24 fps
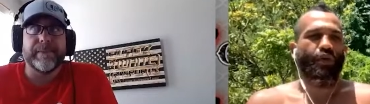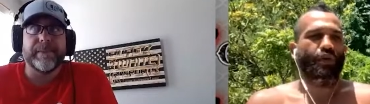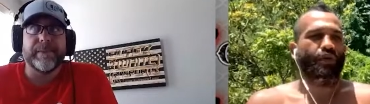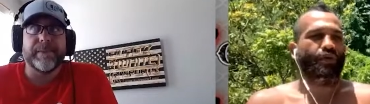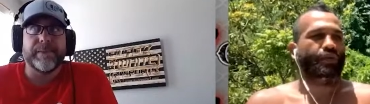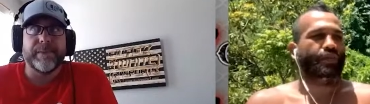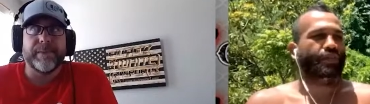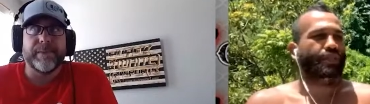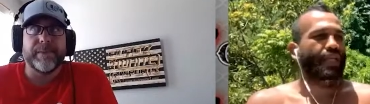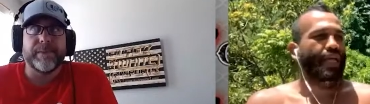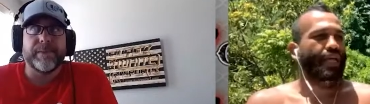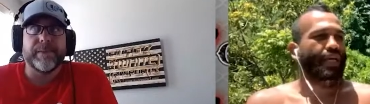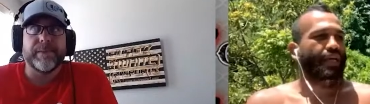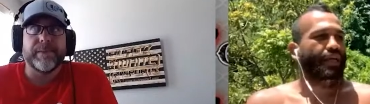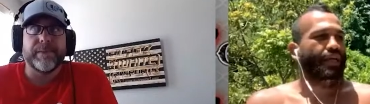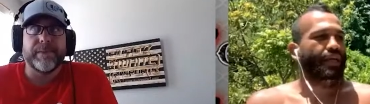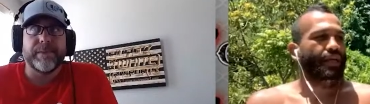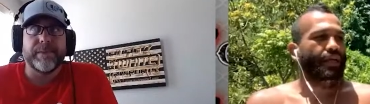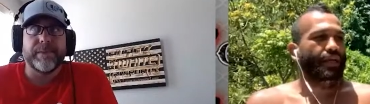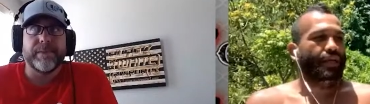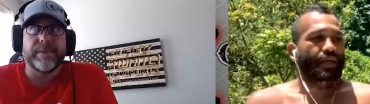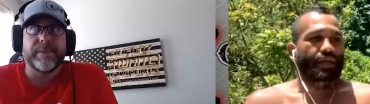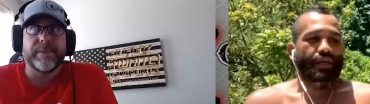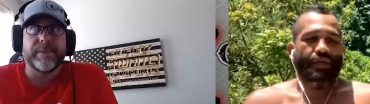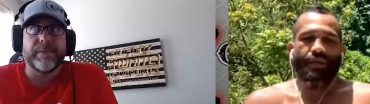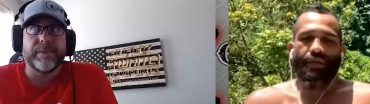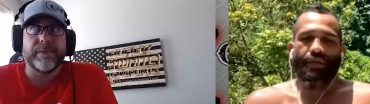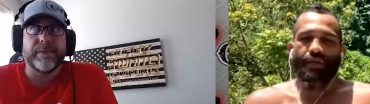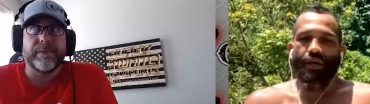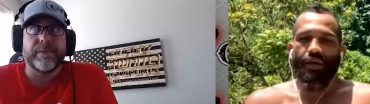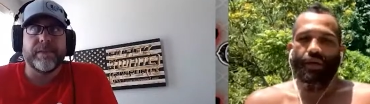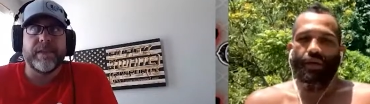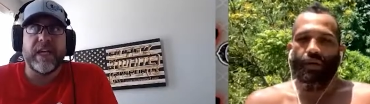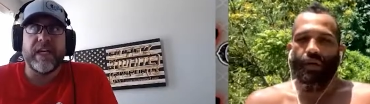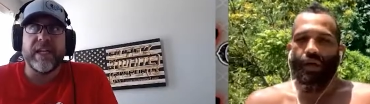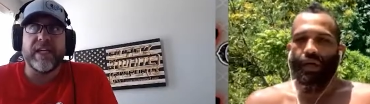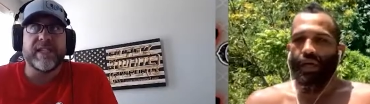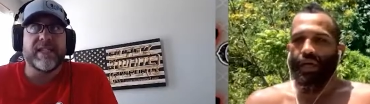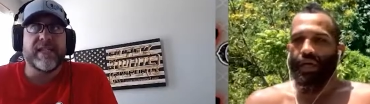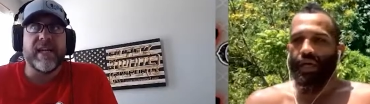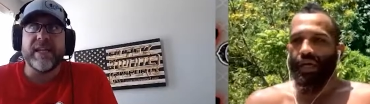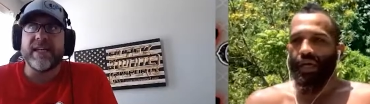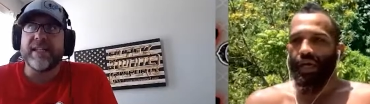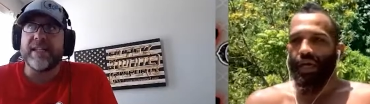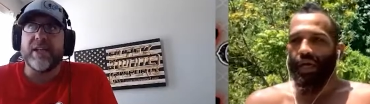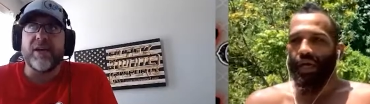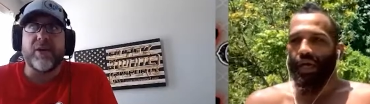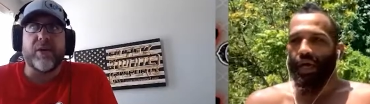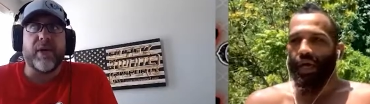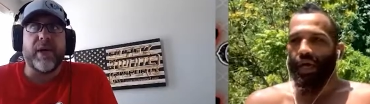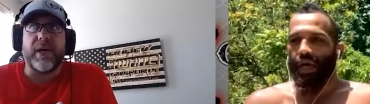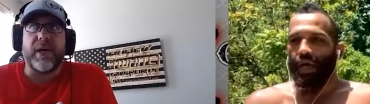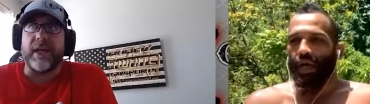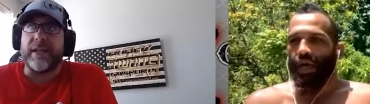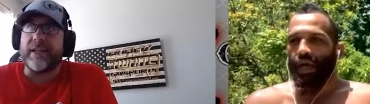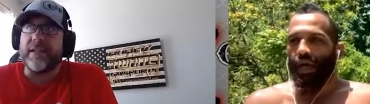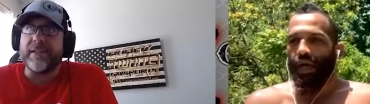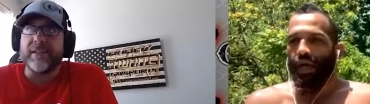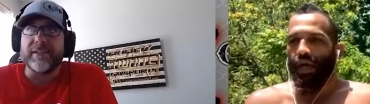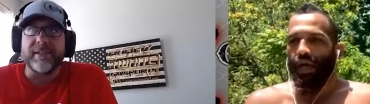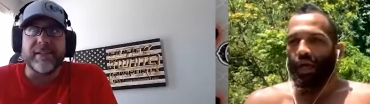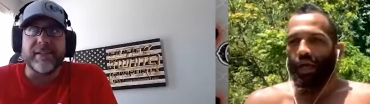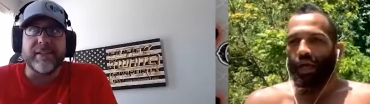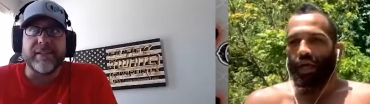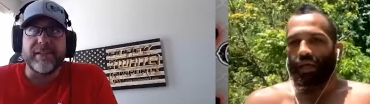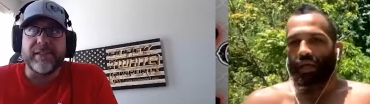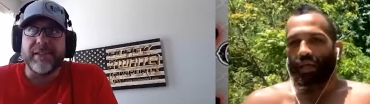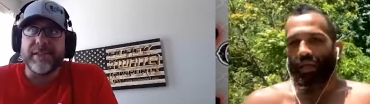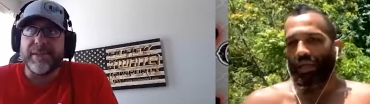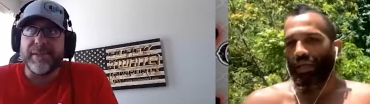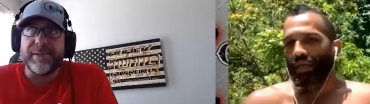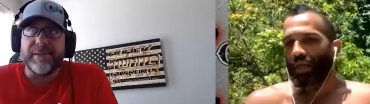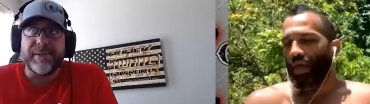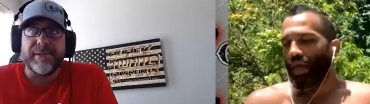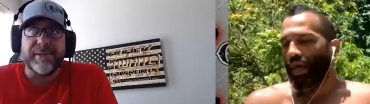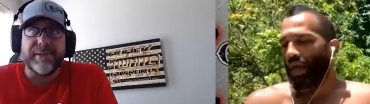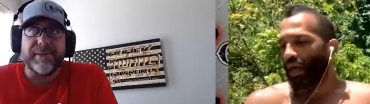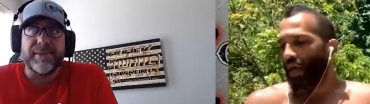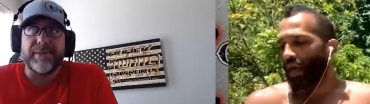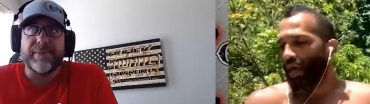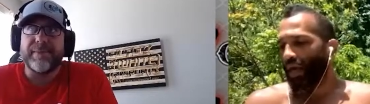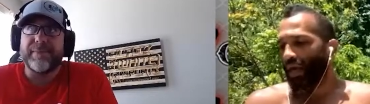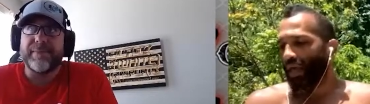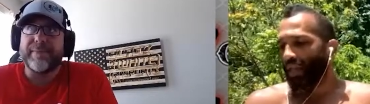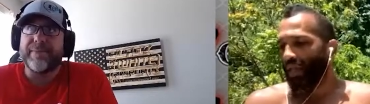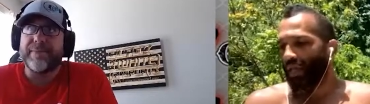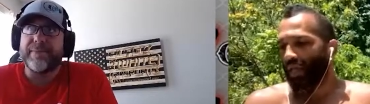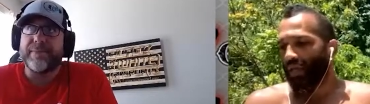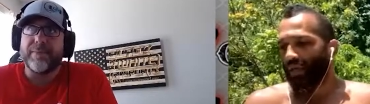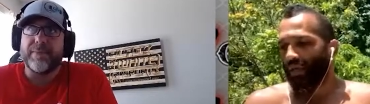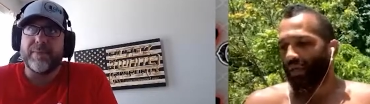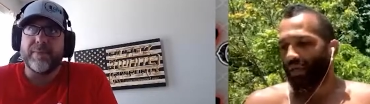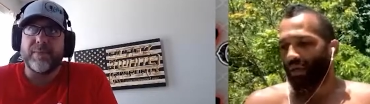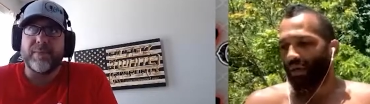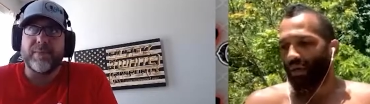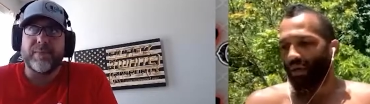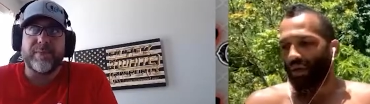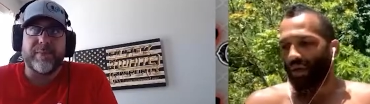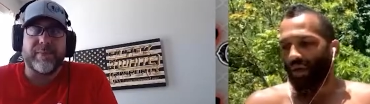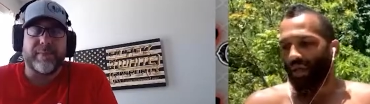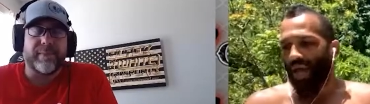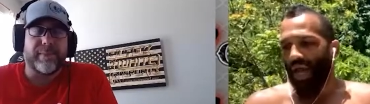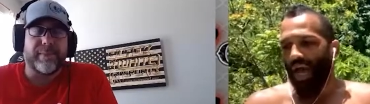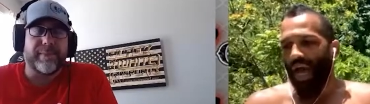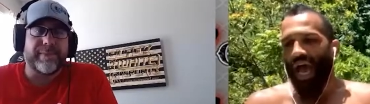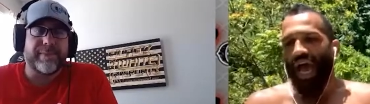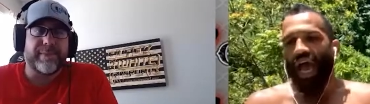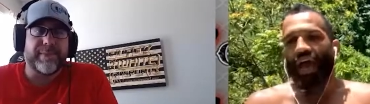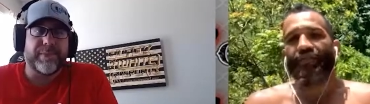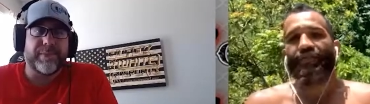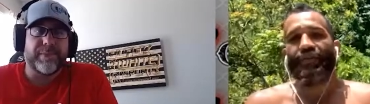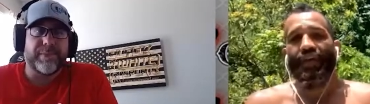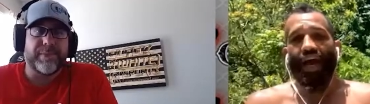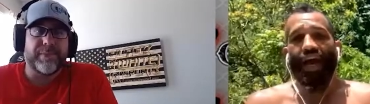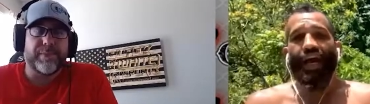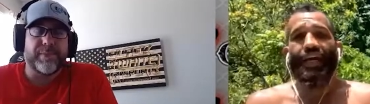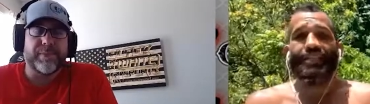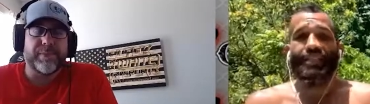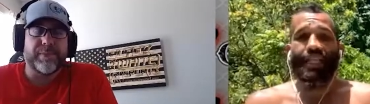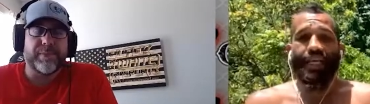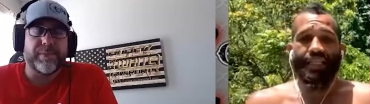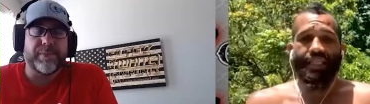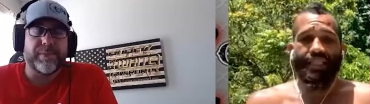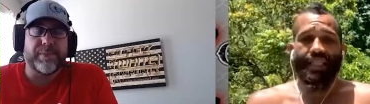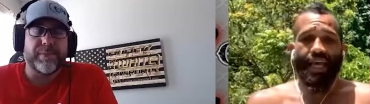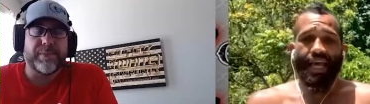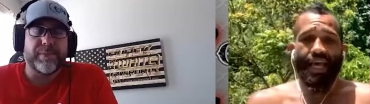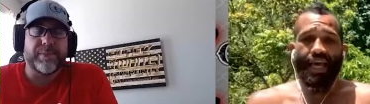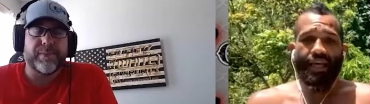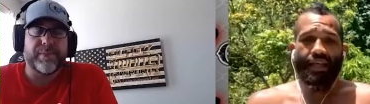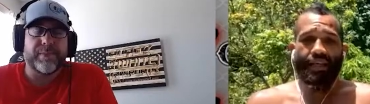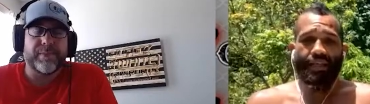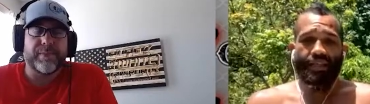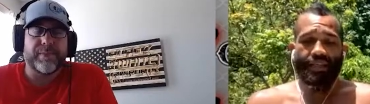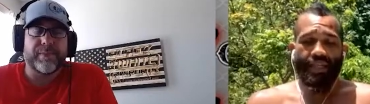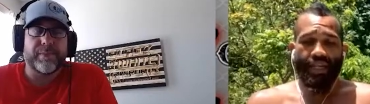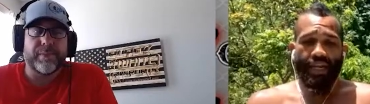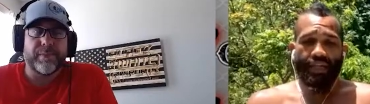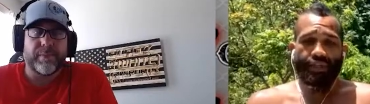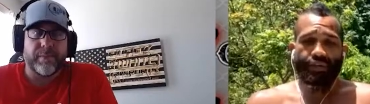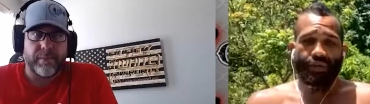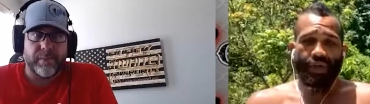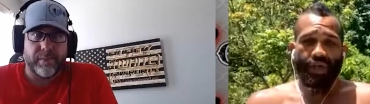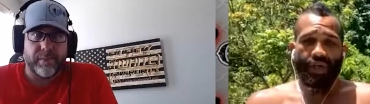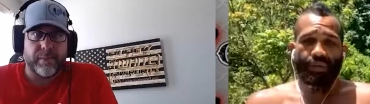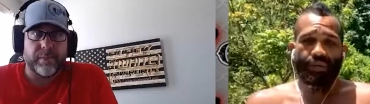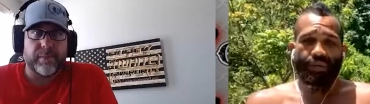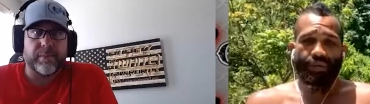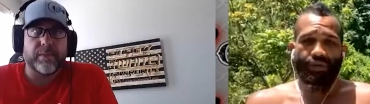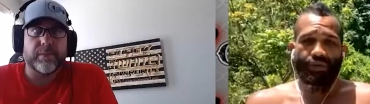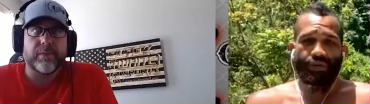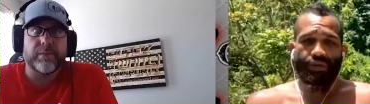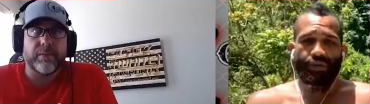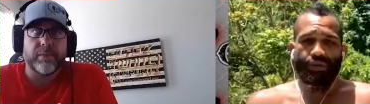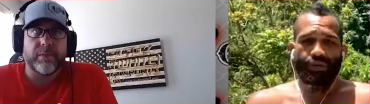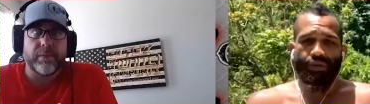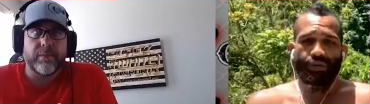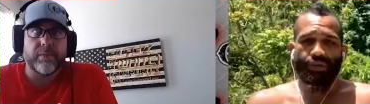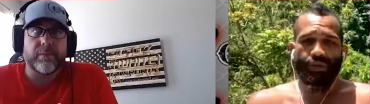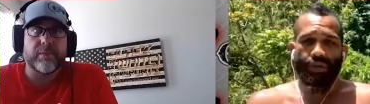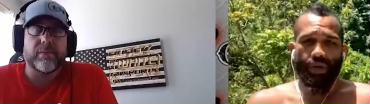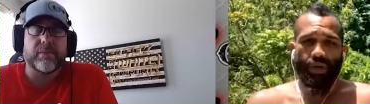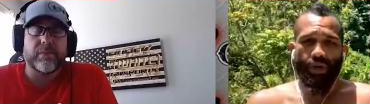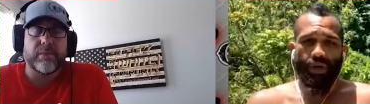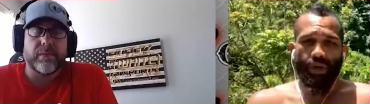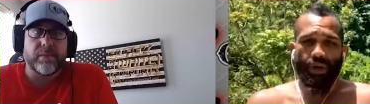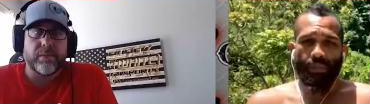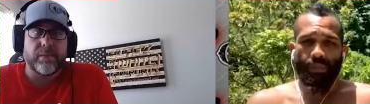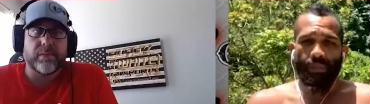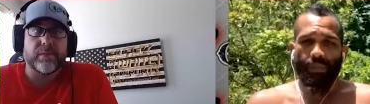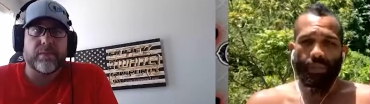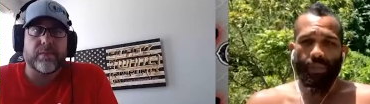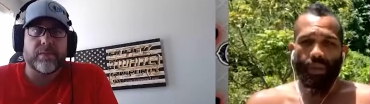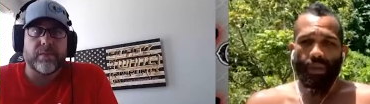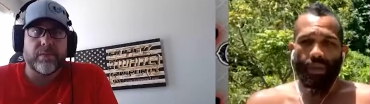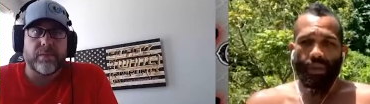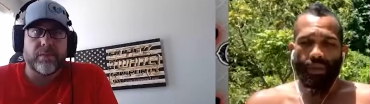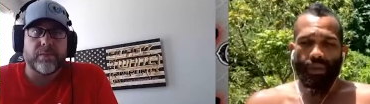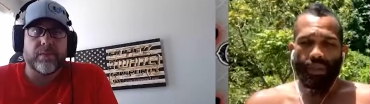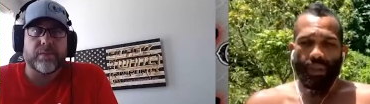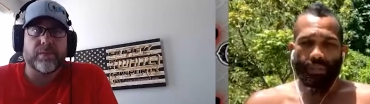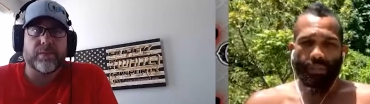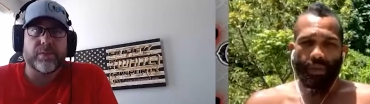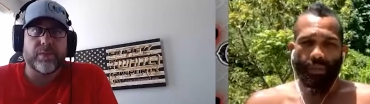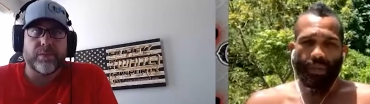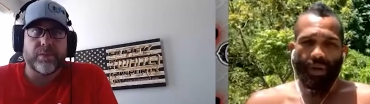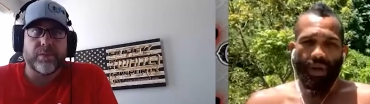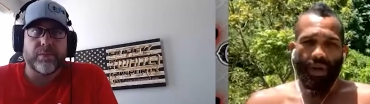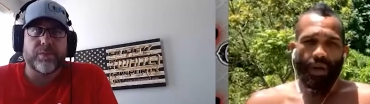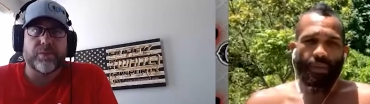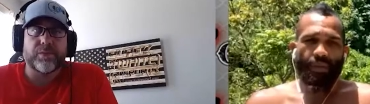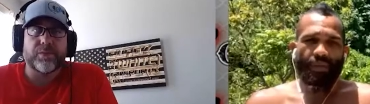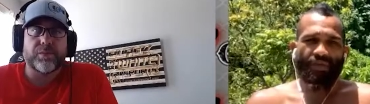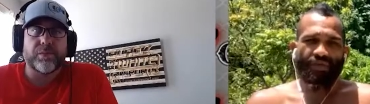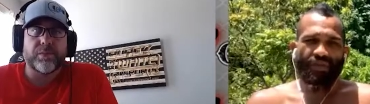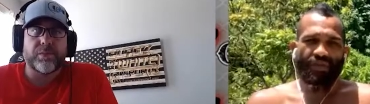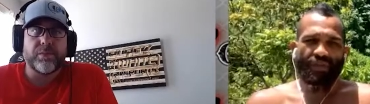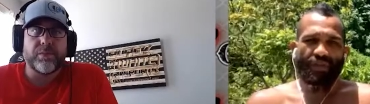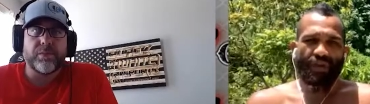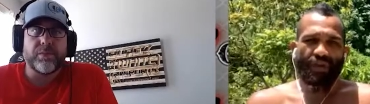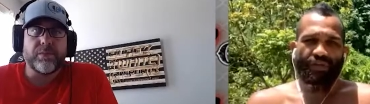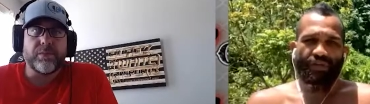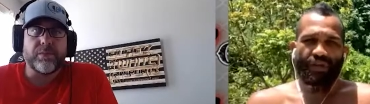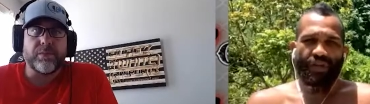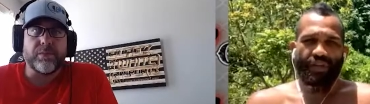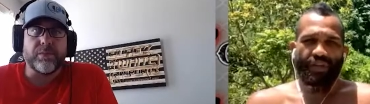Speaker 1: of those like you know
Speaker 2: he it, eh, doesn't quit.
Speaker 1: Yeah, and and you know I have guys like that that I train with too um, that prepare me for stuff like